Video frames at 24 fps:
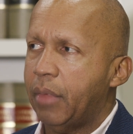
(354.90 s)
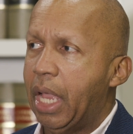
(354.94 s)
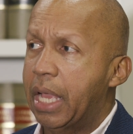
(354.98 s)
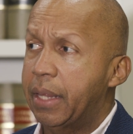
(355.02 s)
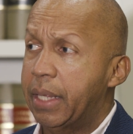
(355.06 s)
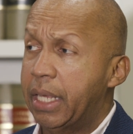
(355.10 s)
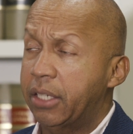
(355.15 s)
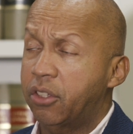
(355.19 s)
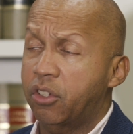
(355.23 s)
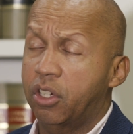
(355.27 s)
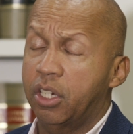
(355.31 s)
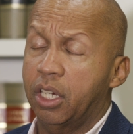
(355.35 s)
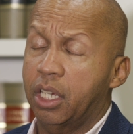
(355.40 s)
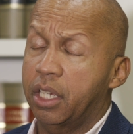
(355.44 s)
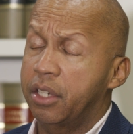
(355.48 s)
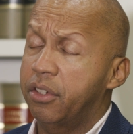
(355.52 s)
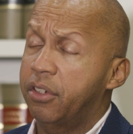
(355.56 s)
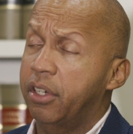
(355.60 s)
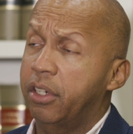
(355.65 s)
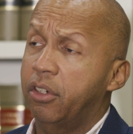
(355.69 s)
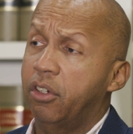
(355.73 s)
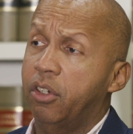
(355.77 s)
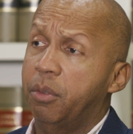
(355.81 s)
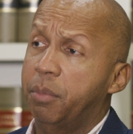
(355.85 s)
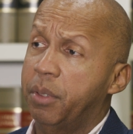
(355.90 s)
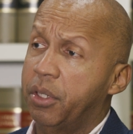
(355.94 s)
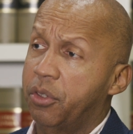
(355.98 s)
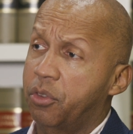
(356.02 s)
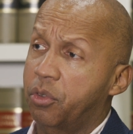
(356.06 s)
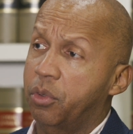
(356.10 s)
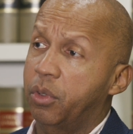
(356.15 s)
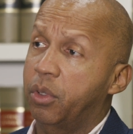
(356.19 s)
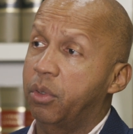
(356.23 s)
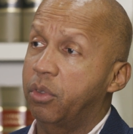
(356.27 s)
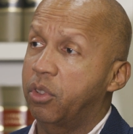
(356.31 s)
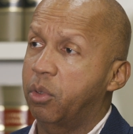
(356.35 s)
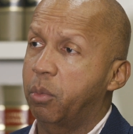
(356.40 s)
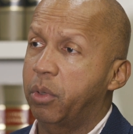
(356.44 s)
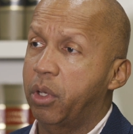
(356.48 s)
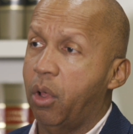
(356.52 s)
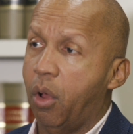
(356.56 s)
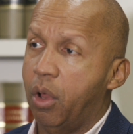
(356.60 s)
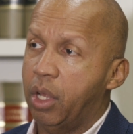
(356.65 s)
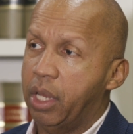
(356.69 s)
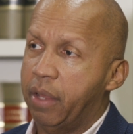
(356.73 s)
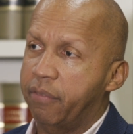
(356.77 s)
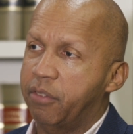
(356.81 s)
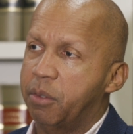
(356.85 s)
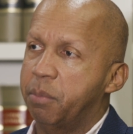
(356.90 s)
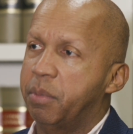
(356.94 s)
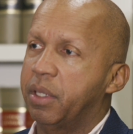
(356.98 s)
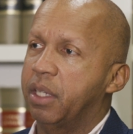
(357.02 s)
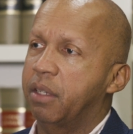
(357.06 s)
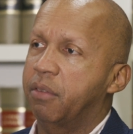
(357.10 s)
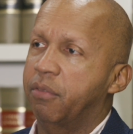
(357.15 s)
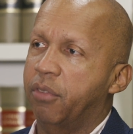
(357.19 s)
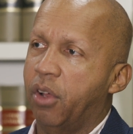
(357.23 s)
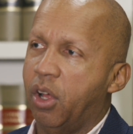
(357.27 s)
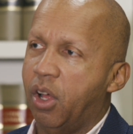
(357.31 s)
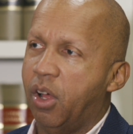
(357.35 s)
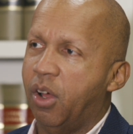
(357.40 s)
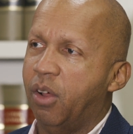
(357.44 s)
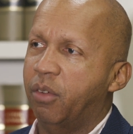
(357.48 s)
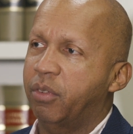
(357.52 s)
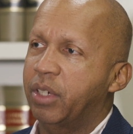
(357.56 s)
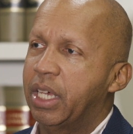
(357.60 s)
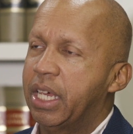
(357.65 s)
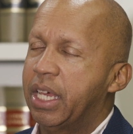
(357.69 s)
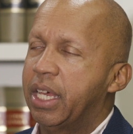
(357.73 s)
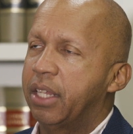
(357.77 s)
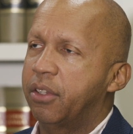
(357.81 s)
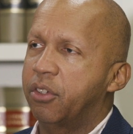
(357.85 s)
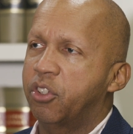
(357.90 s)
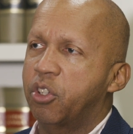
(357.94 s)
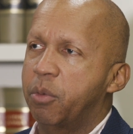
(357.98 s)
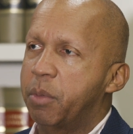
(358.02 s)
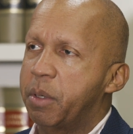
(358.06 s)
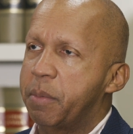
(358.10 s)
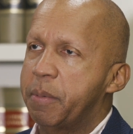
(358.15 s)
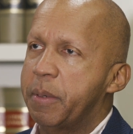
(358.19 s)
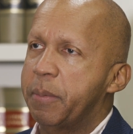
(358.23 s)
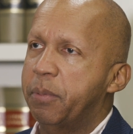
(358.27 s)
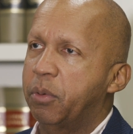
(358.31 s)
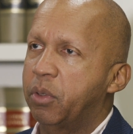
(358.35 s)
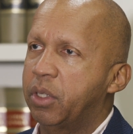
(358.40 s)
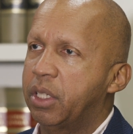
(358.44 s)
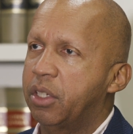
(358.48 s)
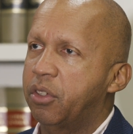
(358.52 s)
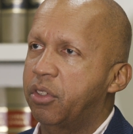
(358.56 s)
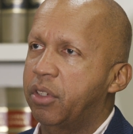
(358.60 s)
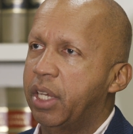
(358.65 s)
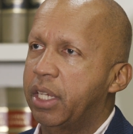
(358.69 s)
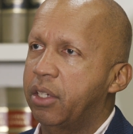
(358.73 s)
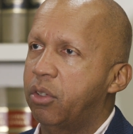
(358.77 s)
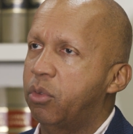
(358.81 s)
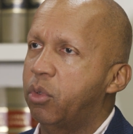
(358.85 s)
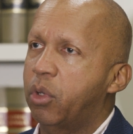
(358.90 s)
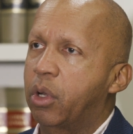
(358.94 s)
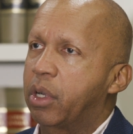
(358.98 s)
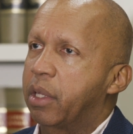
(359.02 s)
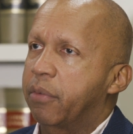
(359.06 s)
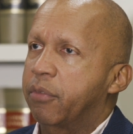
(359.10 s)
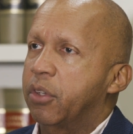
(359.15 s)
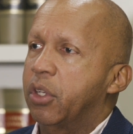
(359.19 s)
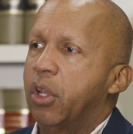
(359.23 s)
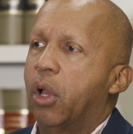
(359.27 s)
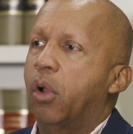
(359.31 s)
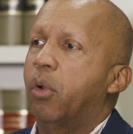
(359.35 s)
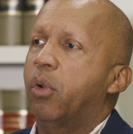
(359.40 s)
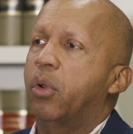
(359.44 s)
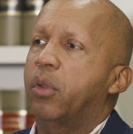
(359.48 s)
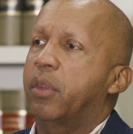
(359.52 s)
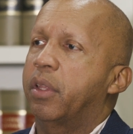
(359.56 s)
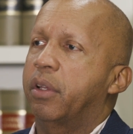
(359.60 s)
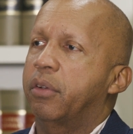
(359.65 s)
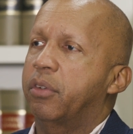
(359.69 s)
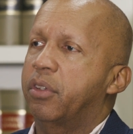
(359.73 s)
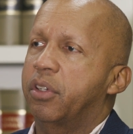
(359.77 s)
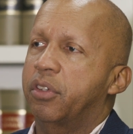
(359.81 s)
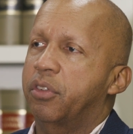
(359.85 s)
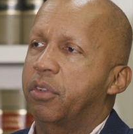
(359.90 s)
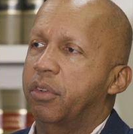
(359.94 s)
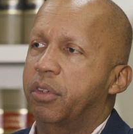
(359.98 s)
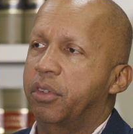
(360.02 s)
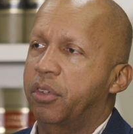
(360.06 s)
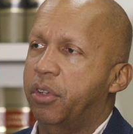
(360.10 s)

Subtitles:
and that's going to continue to be true. So we all have to be involved. There's so many people in the state who don't even know who their district